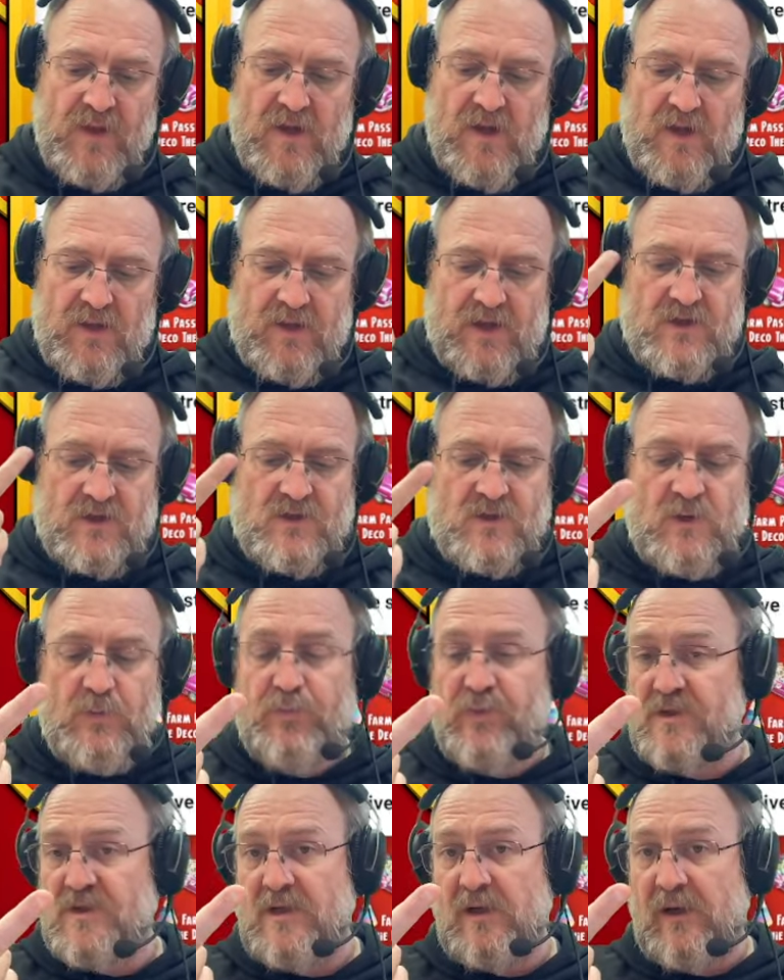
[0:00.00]
there's
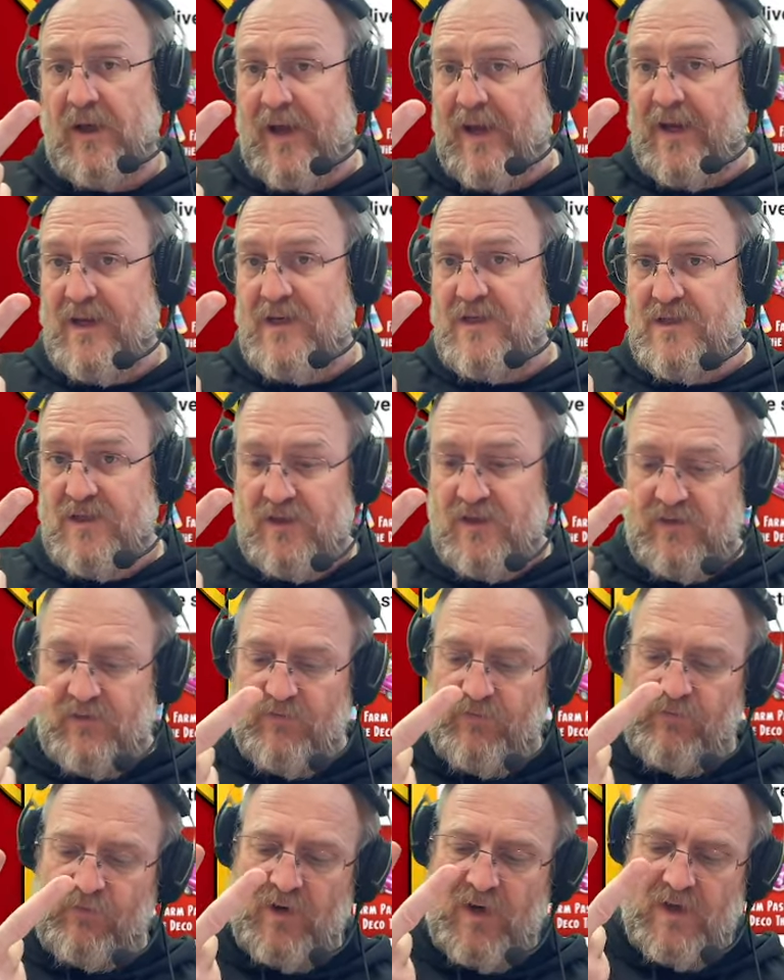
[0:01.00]
Supercell ID and
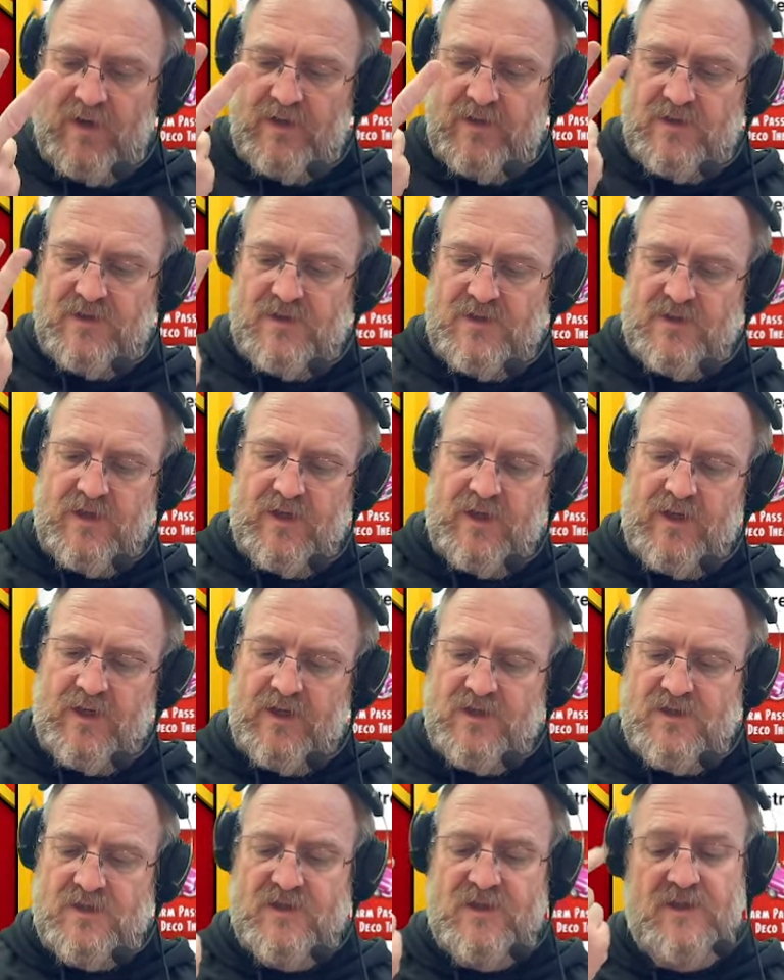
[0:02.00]
Friends,
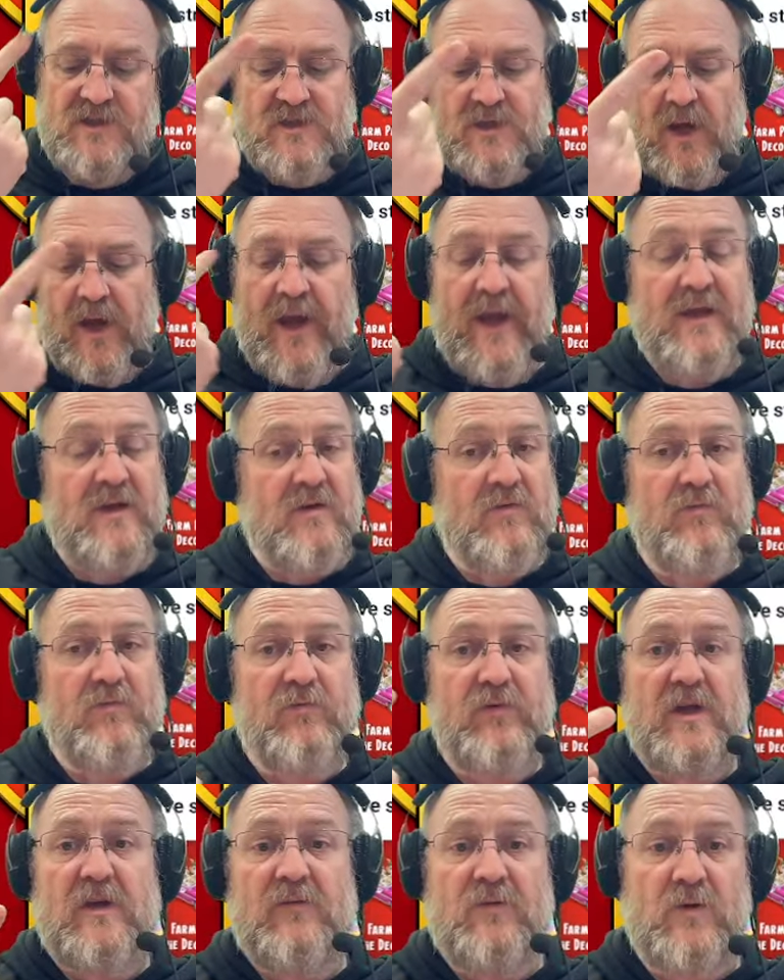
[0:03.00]
there's Design and
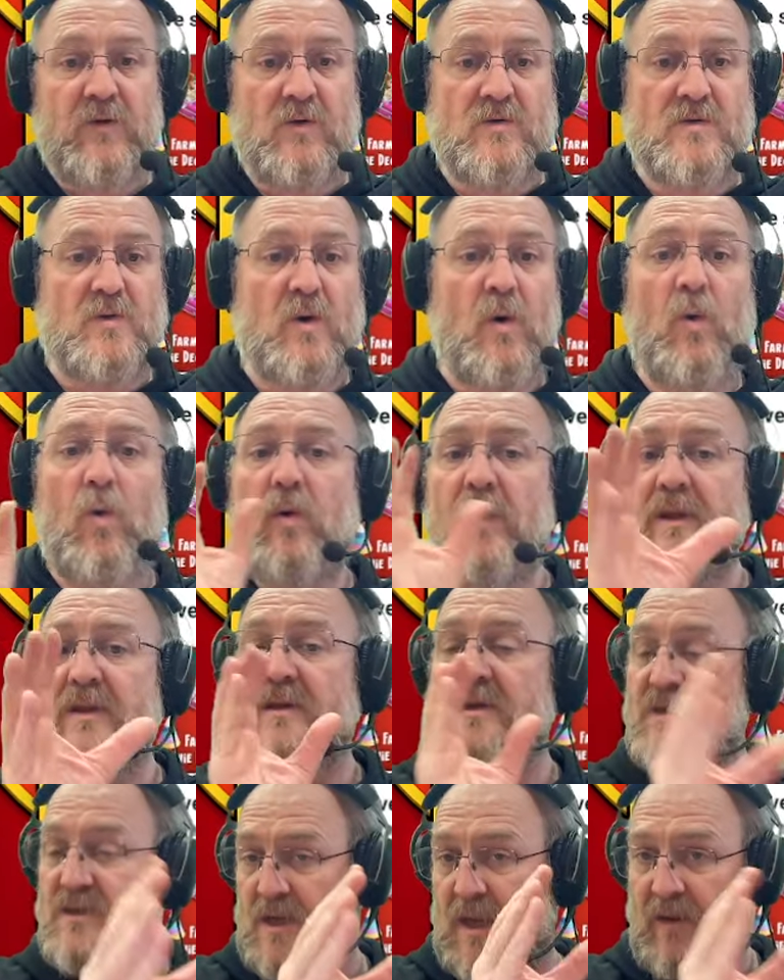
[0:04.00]
Reviews, all in the
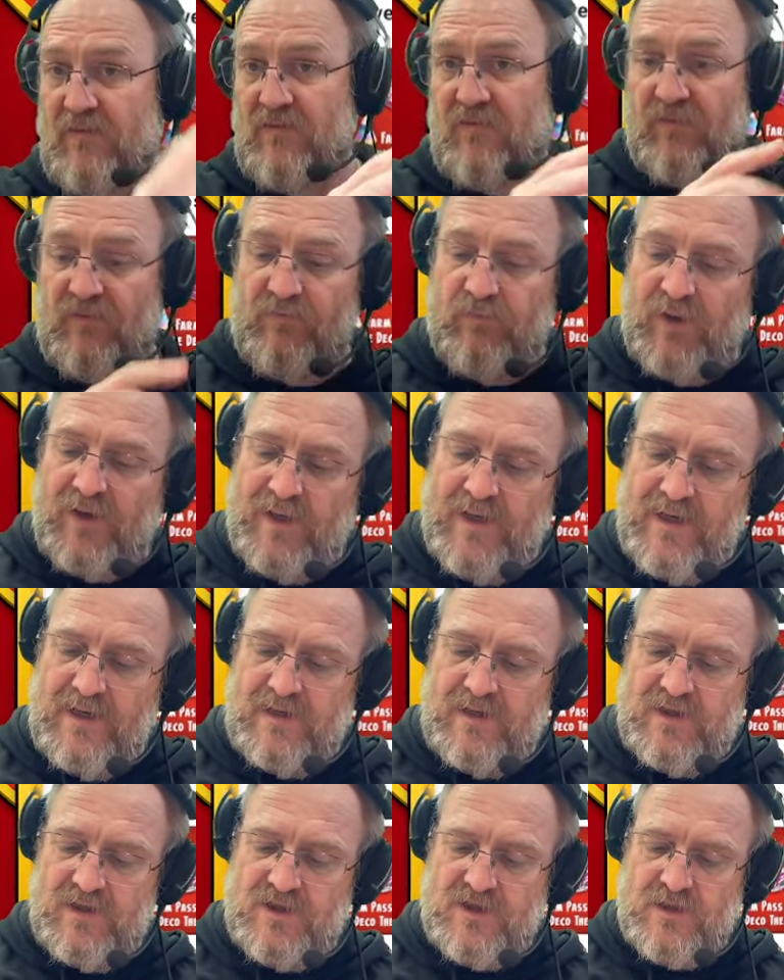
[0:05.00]
same
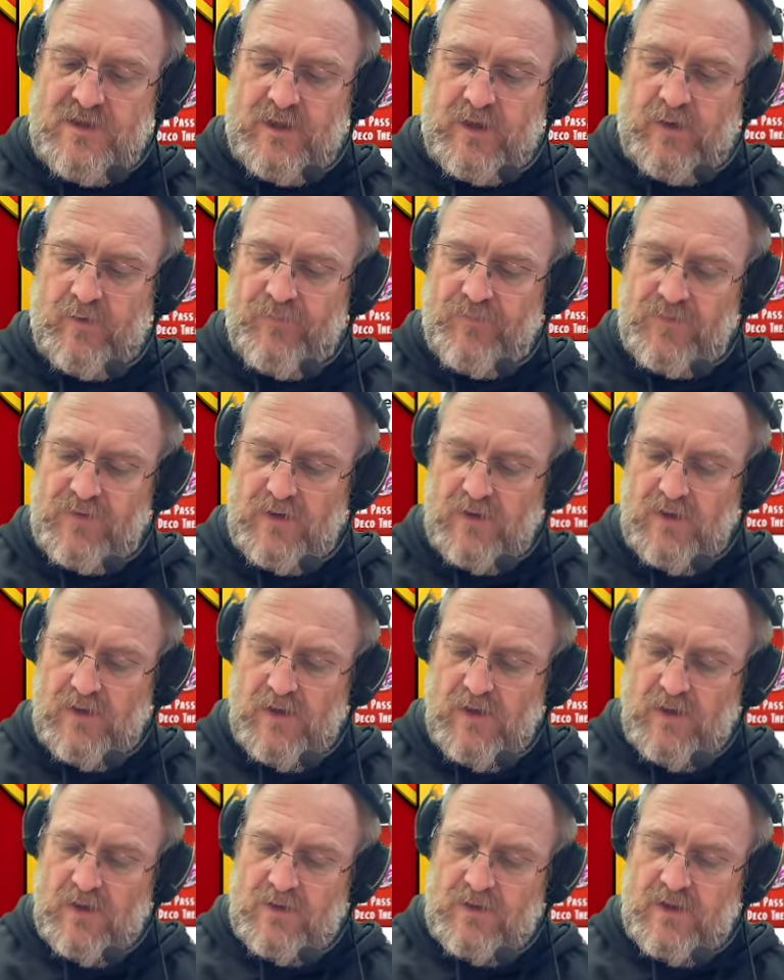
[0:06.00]
playlist now.
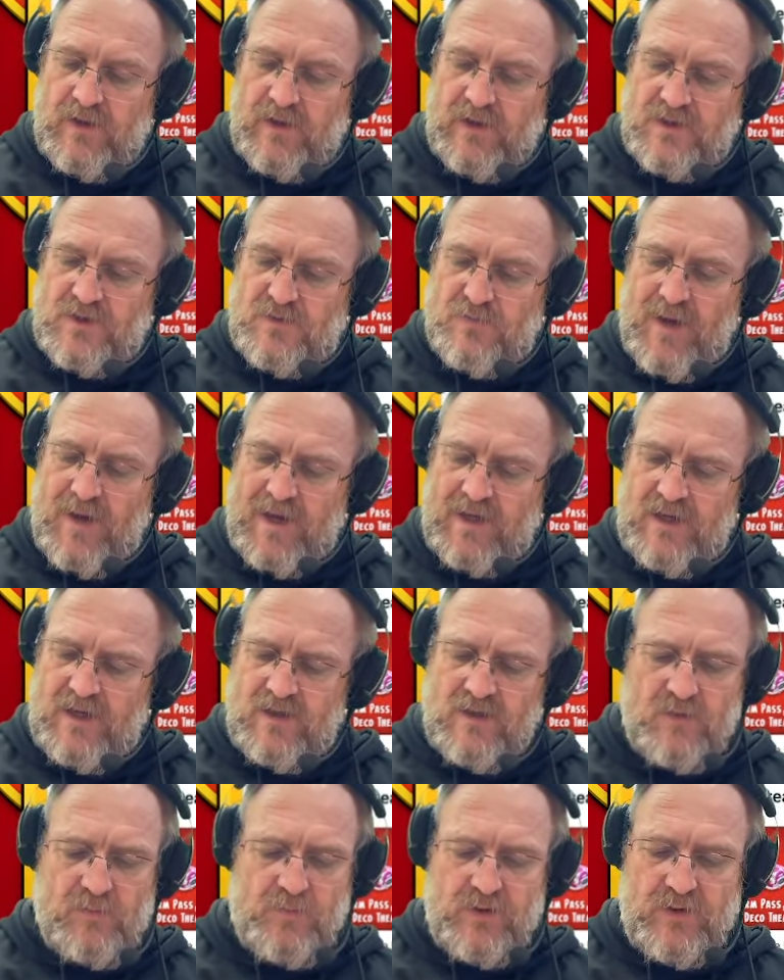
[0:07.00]
There's Maggie
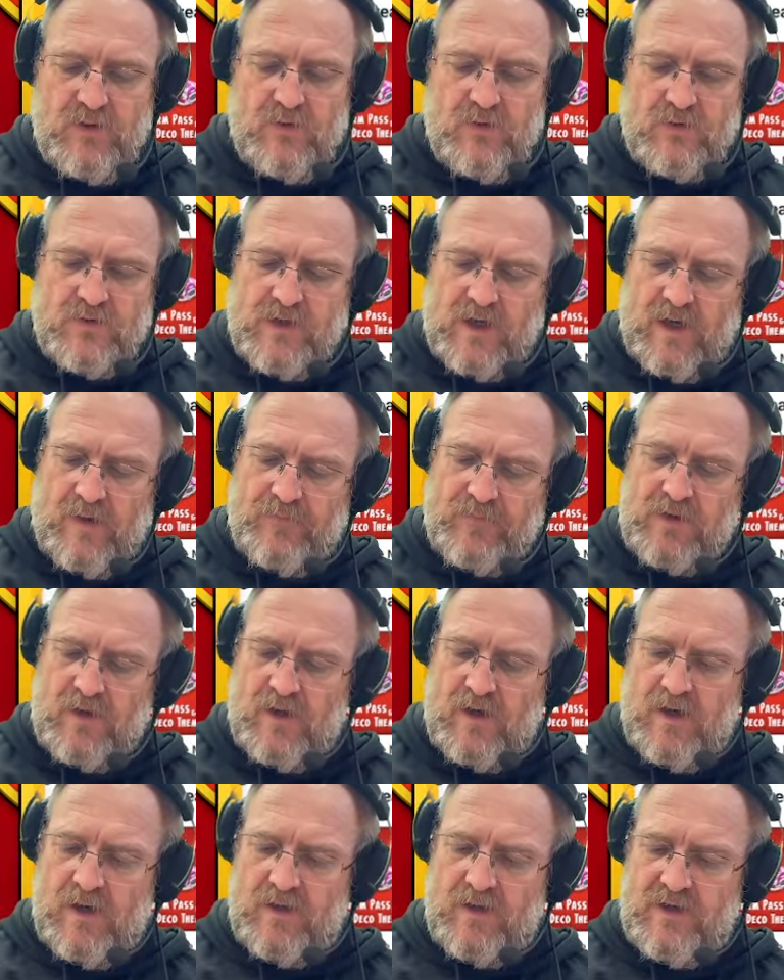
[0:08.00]
the Builder,
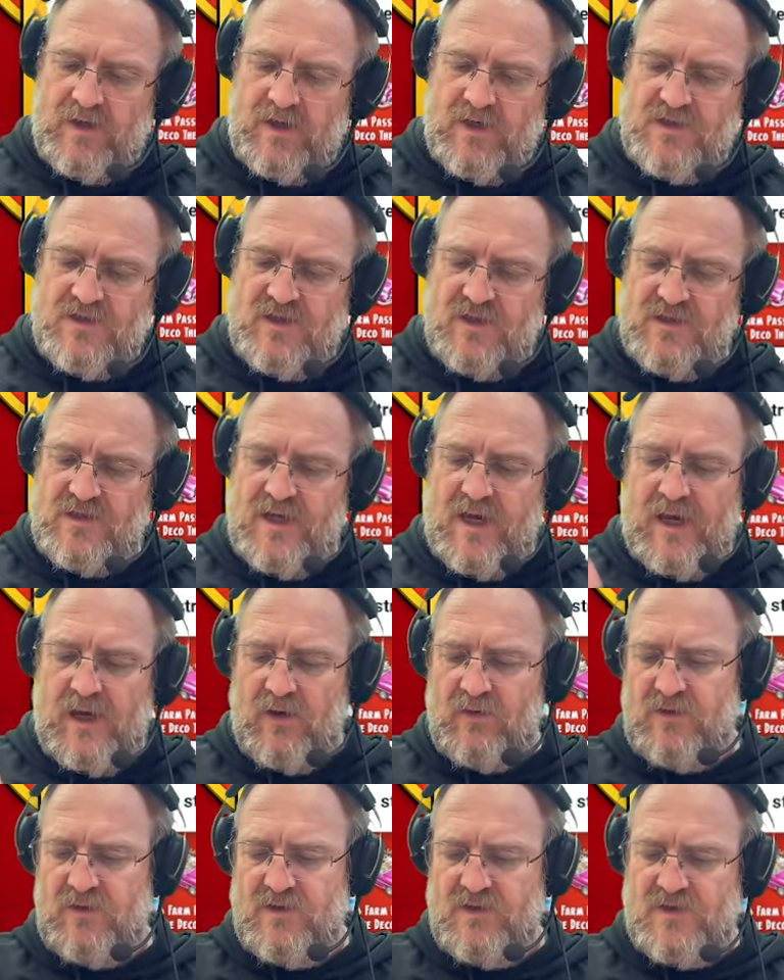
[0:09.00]
there's the
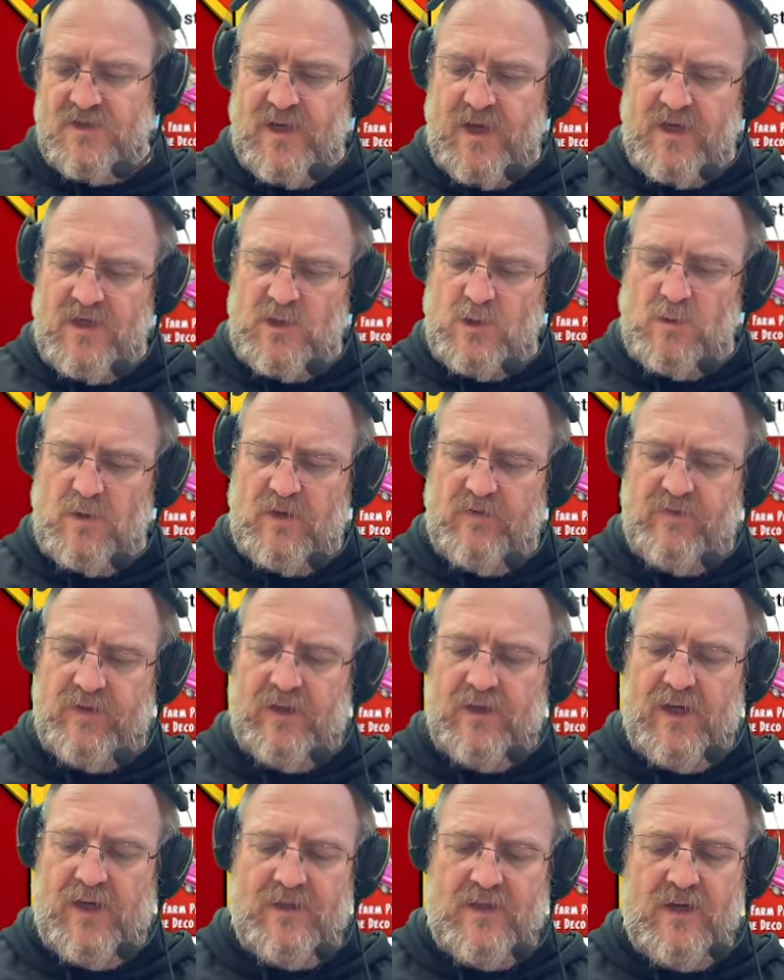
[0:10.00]
Town and Sanctuary,
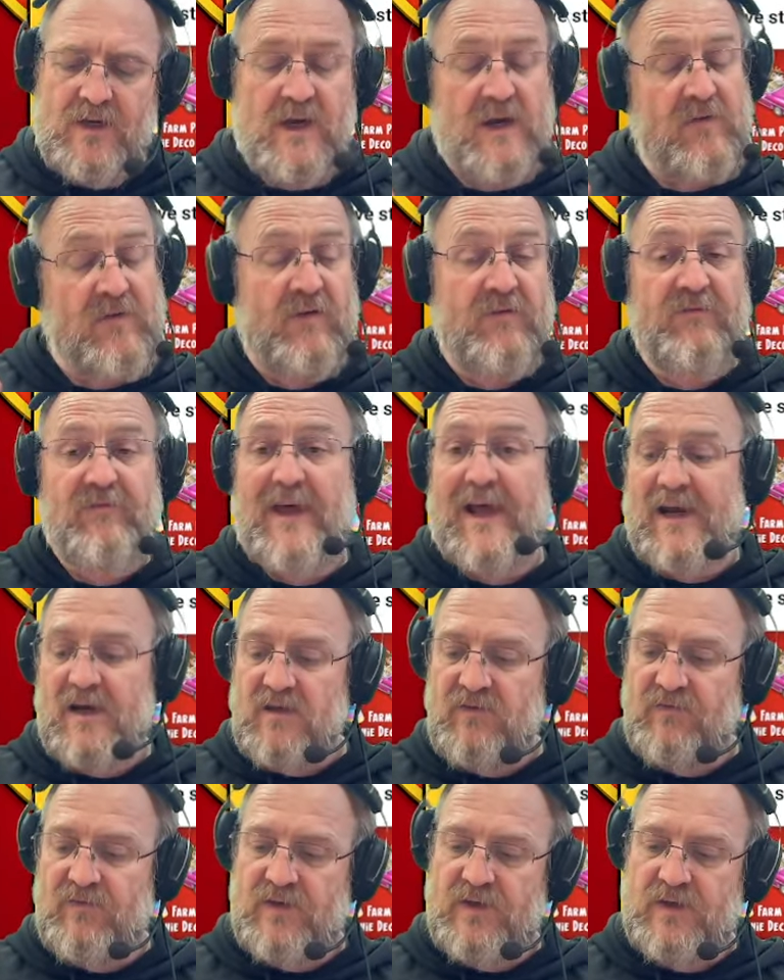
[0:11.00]
and then there are Valley
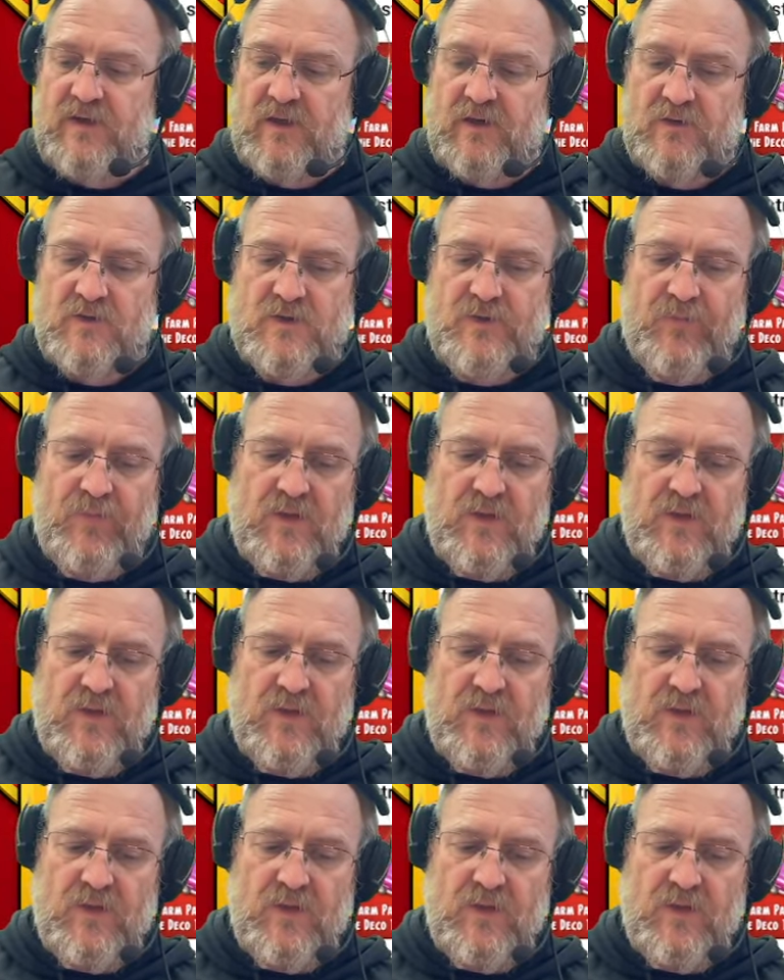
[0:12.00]
videos.